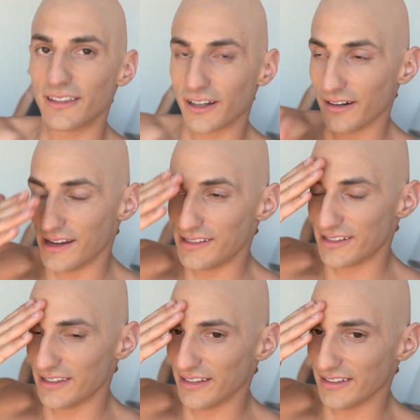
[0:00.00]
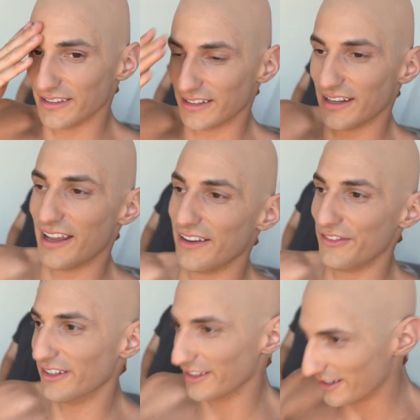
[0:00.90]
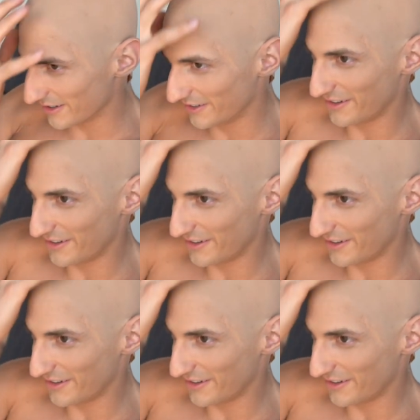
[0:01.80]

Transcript: think the craziest thing is like not having to like